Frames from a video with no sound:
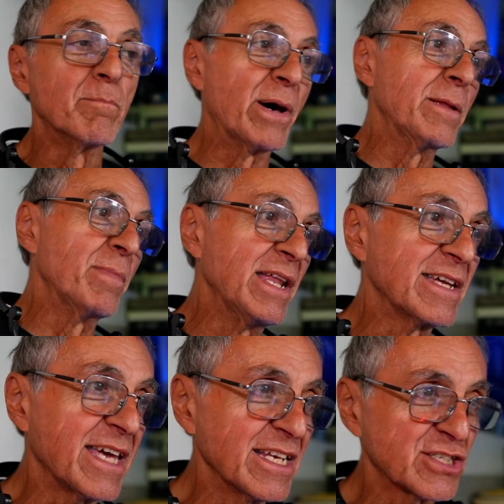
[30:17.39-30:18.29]
But in many
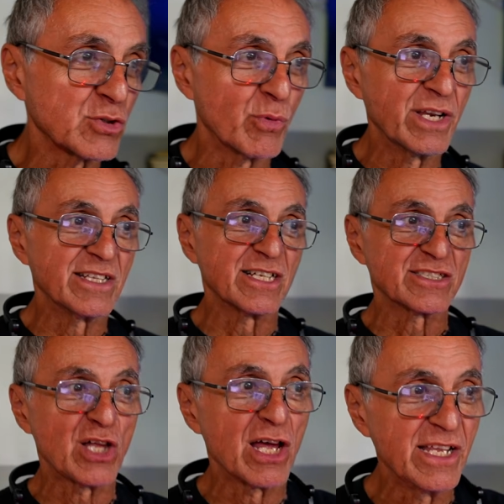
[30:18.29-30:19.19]
cases, when it does
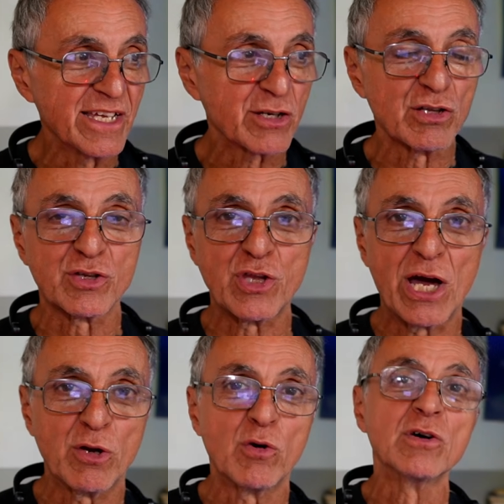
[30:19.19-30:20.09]
not leak on the
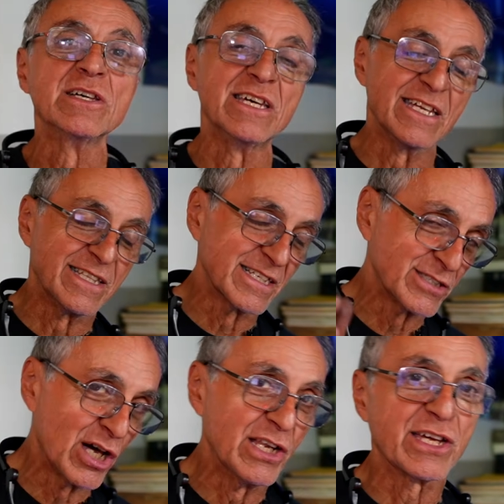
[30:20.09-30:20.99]
dyno, it does
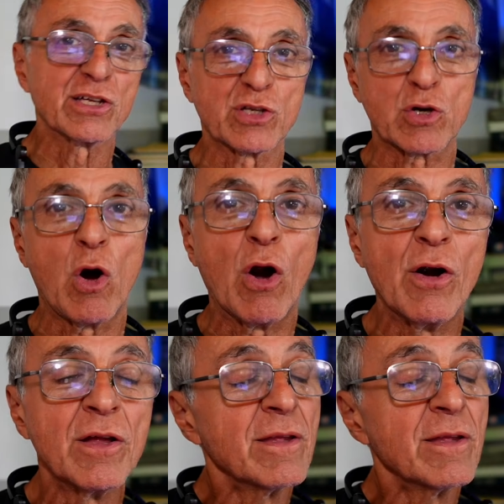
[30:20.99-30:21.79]
not leak in the car.